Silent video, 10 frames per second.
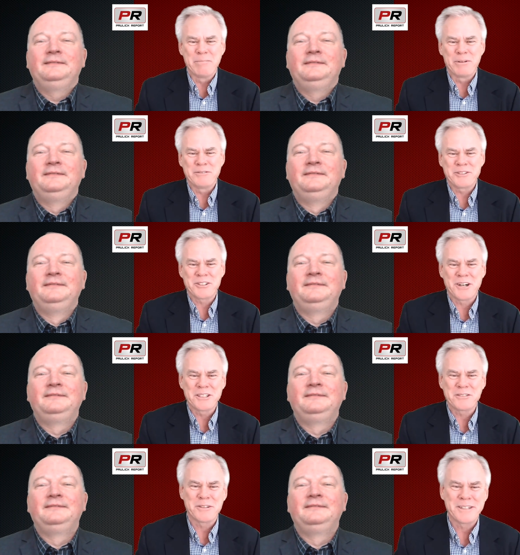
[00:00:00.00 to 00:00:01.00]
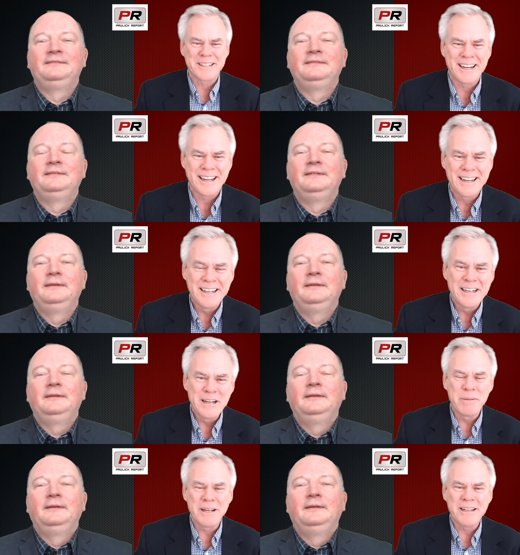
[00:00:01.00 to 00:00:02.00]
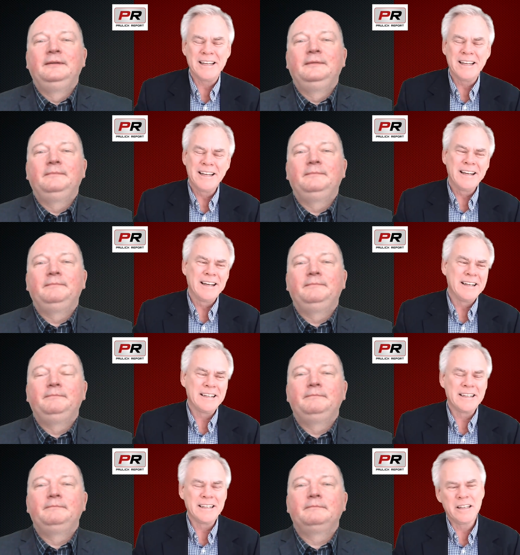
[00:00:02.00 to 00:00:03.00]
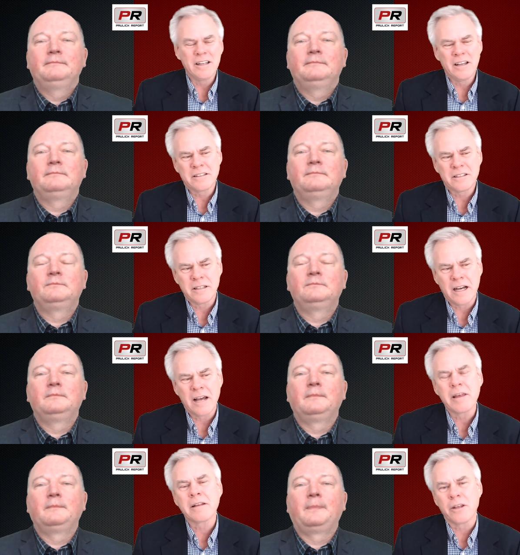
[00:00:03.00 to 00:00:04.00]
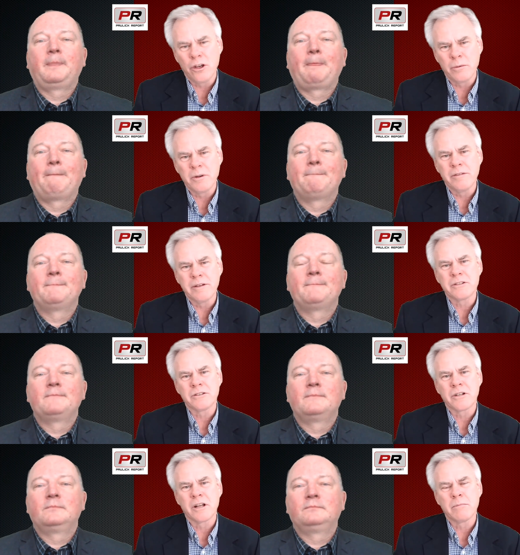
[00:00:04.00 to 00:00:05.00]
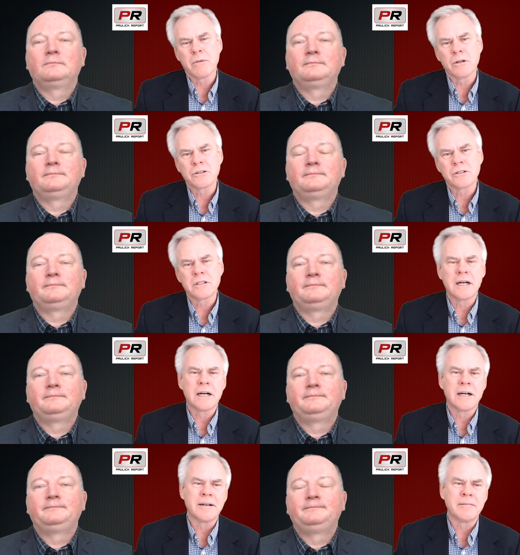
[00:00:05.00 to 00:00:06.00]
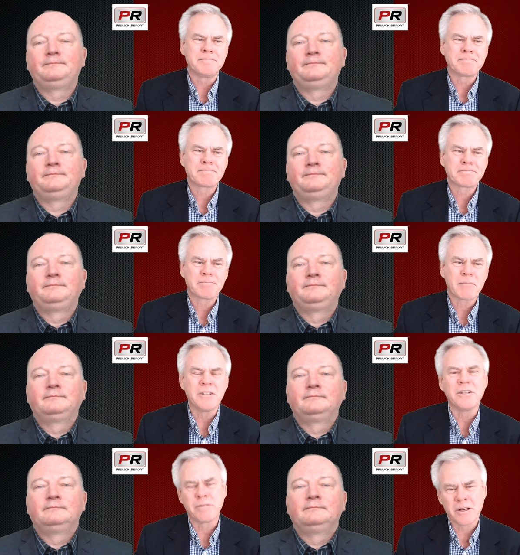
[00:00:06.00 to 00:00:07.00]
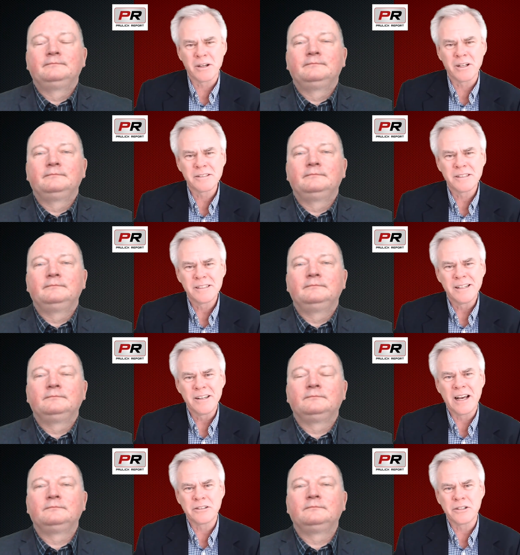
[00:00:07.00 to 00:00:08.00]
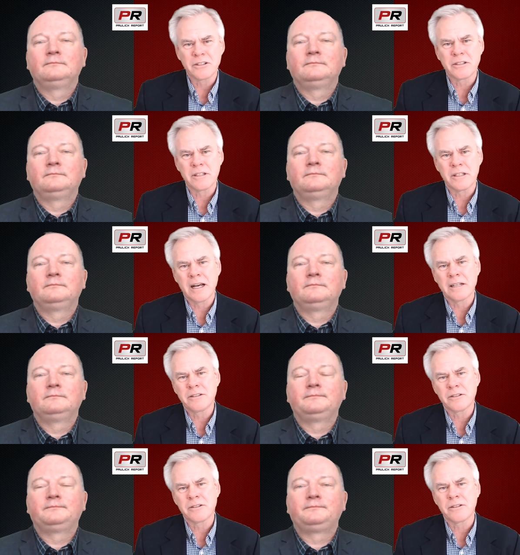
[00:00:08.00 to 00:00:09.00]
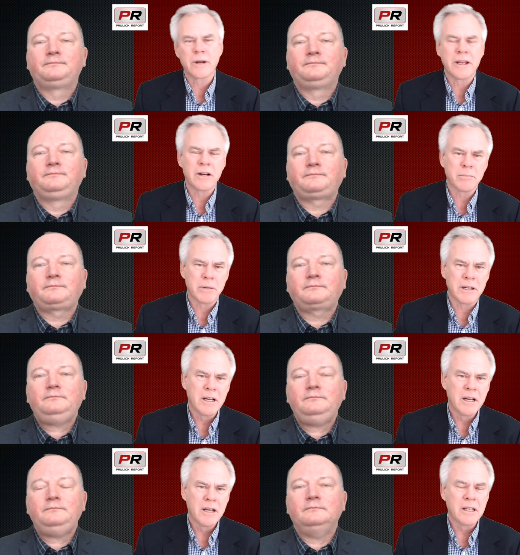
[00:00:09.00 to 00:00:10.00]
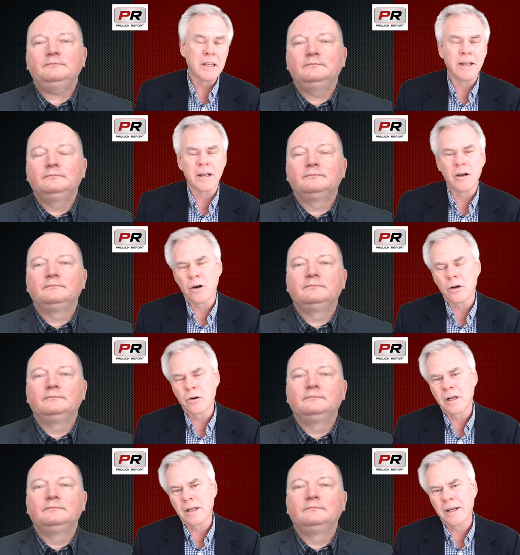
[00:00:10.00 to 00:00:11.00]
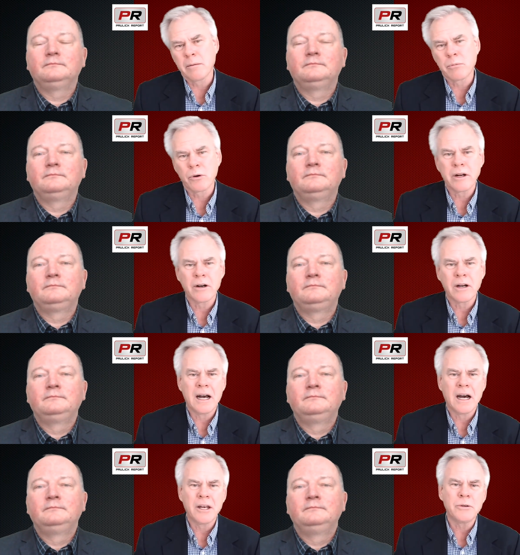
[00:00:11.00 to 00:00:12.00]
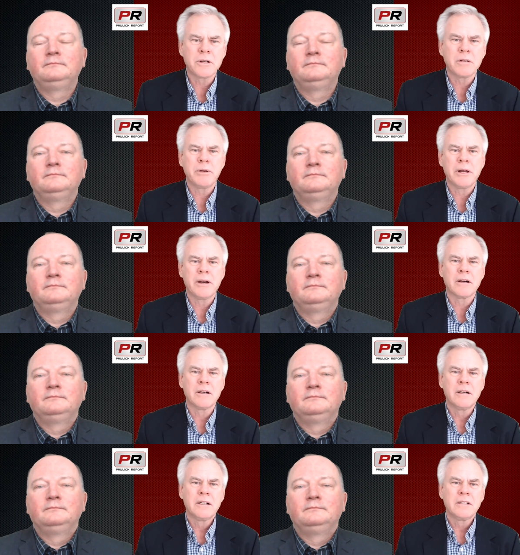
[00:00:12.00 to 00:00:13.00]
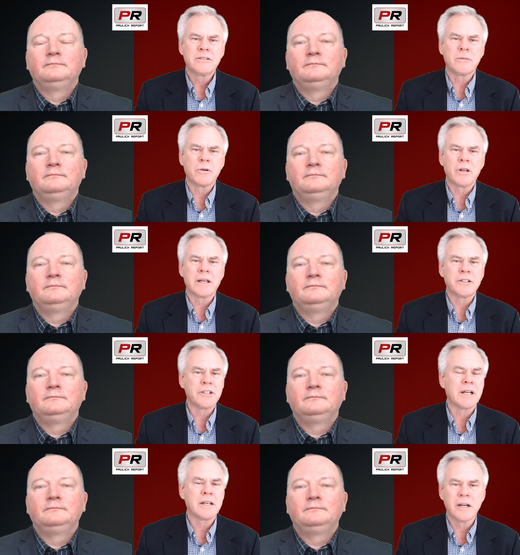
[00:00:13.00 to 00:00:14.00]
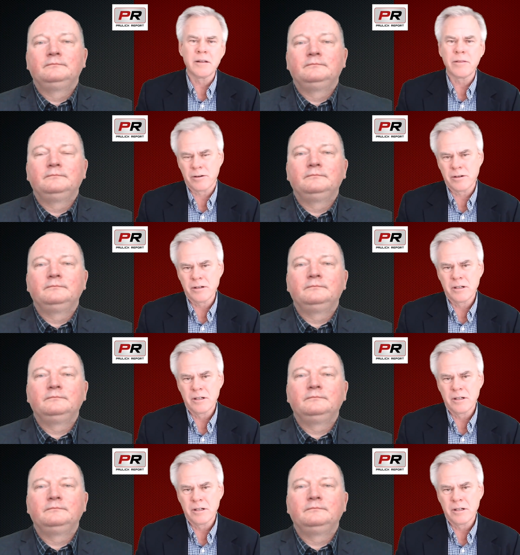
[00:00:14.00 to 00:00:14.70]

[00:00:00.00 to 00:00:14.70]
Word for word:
Speaker 1: number of starts for a guy. But it's I think the human divisions are the most um, difficult. Not just not just the trainer, but leading owner and leading breeder. How do you compare someone like John Gunther,